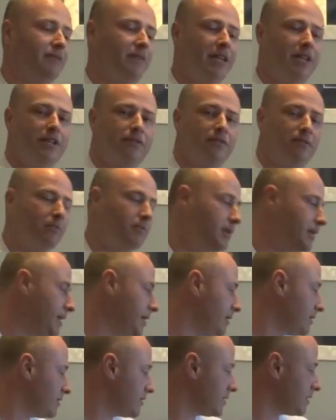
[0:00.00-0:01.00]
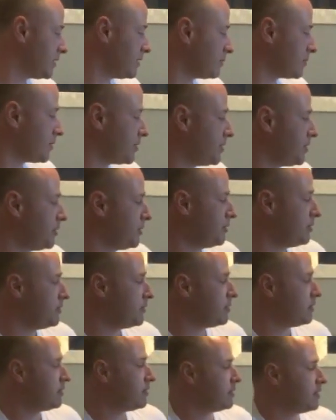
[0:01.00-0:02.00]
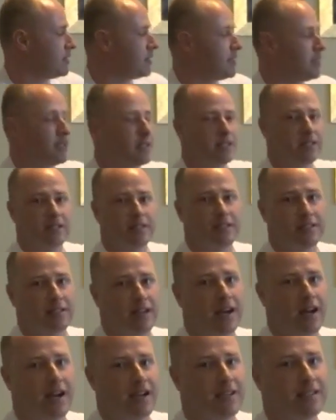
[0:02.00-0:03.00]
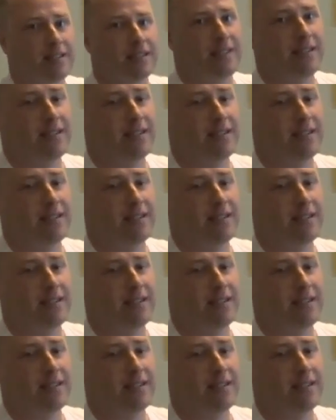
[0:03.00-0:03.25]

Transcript: advantage for me, #2, size and